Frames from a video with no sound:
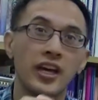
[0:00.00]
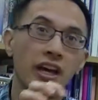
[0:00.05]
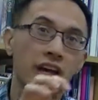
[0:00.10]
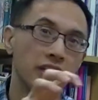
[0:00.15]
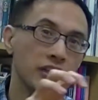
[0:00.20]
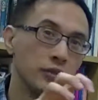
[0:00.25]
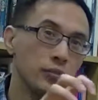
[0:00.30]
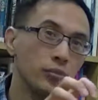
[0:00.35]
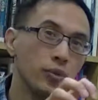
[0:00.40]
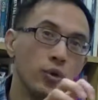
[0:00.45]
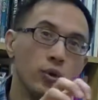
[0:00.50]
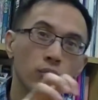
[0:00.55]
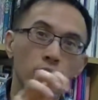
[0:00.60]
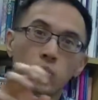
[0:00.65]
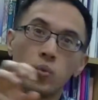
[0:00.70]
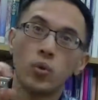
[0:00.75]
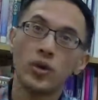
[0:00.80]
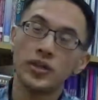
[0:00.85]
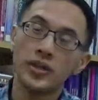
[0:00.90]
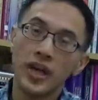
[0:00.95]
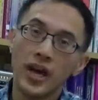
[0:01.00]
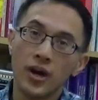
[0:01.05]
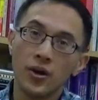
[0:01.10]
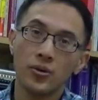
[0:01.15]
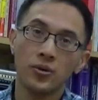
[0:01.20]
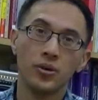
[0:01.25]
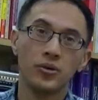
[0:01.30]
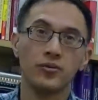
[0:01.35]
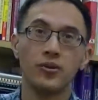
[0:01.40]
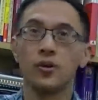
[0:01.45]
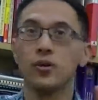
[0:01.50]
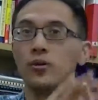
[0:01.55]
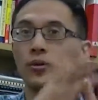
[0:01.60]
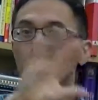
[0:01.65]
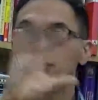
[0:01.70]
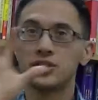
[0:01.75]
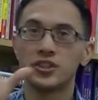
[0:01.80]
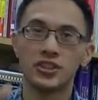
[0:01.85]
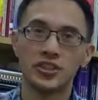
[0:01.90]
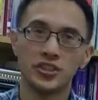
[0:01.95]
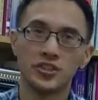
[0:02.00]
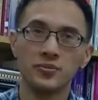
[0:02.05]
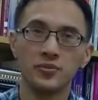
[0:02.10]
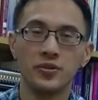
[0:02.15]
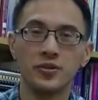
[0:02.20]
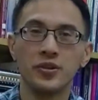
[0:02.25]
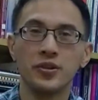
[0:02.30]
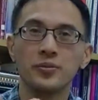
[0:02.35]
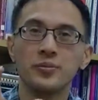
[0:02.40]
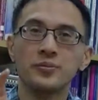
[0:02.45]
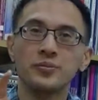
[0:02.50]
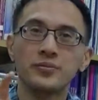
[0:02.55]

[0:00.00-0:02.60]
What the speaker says: and you pulled one out of a whole system of them.